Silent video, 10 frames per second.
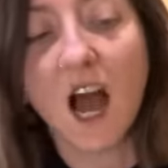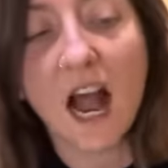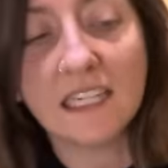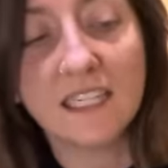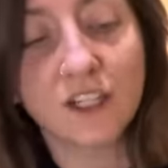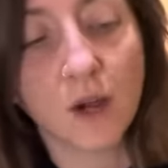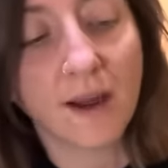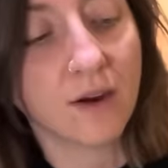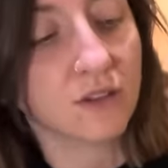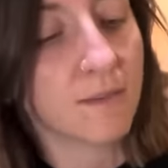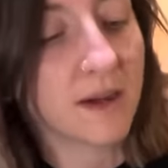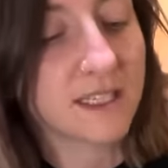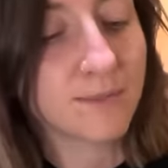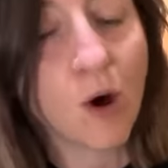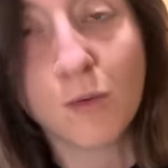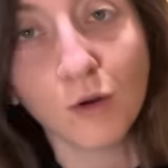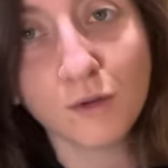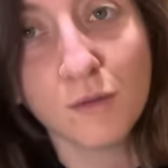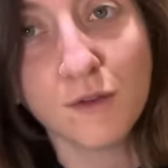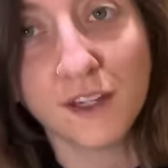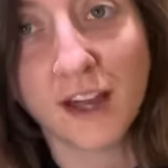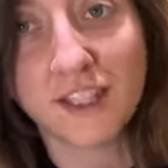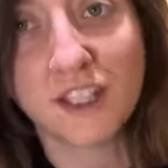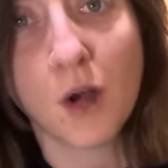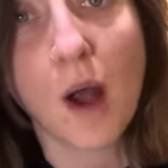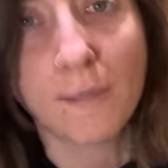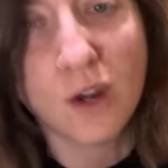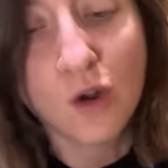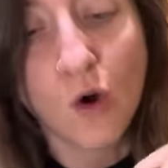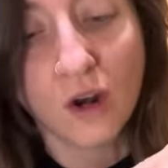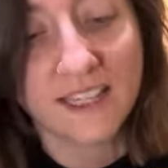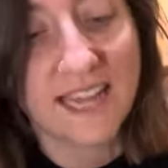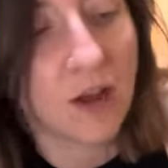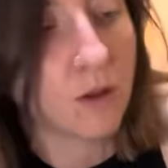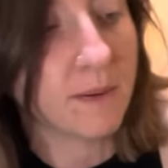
I need to go out and buy some popcorn for movie night. So I'm gonna call it a day on the